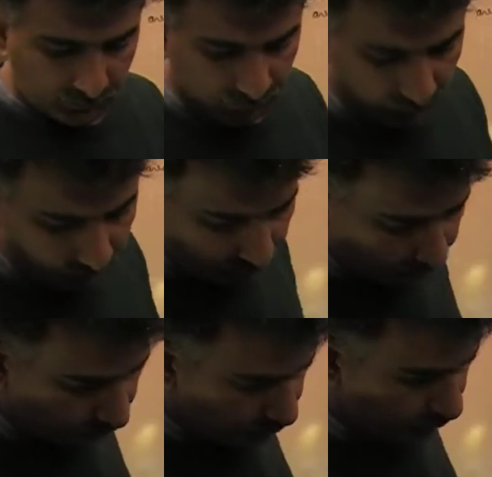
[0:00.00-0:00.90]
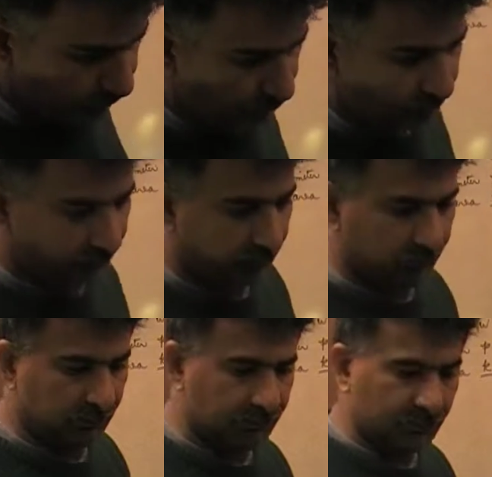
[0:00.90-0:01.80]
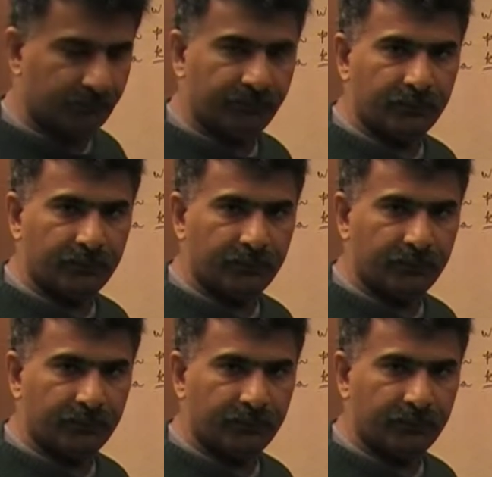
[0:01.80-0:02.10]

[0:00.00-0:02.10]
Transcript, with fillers: and I'm going to observe the convention